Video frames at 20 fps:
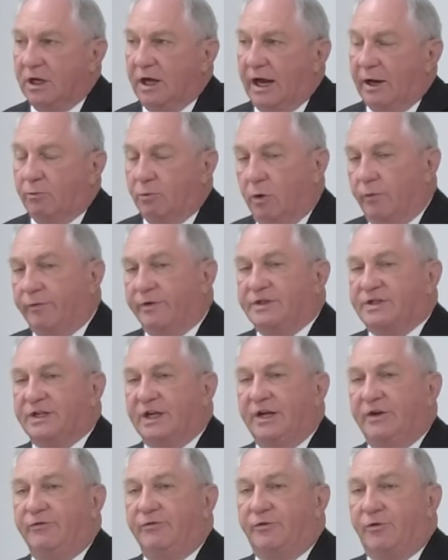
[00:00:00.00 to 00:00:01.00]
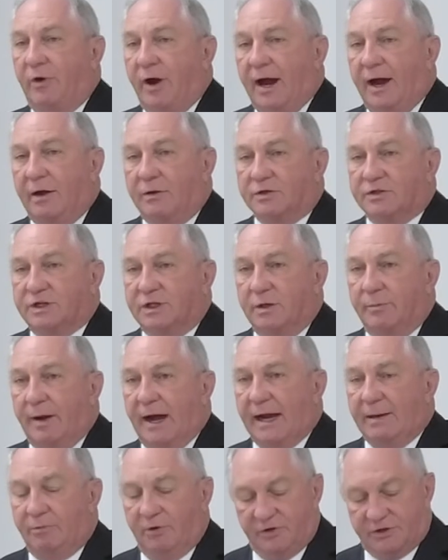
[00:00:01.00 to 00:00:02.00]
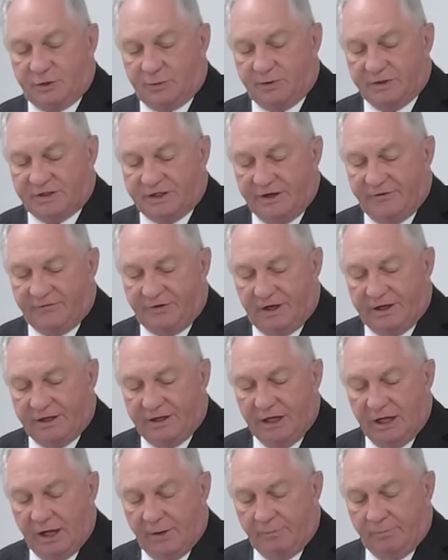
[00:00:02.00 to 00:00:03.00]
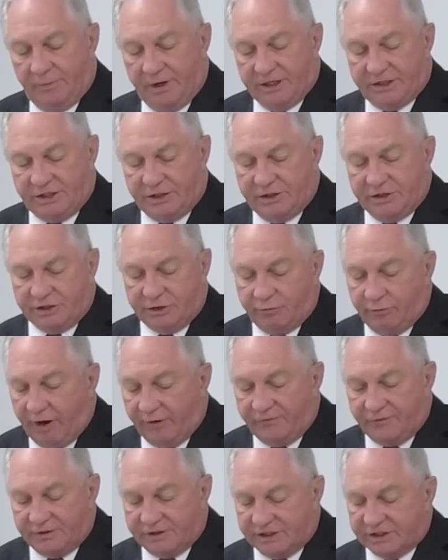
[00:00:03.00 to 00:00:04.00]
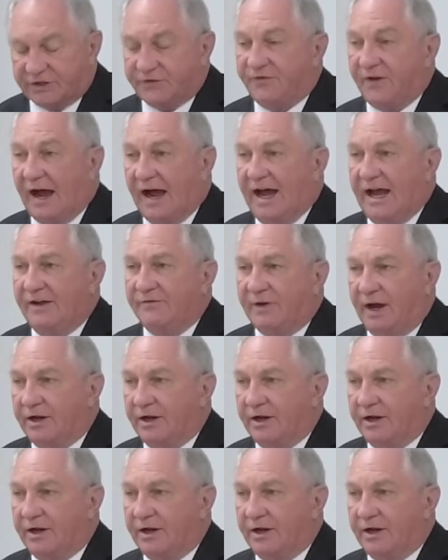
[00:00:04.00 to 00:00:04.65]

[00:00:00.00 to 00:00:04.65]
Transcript: And we'll receive crowns. And the Bible specifically mentions and references 5.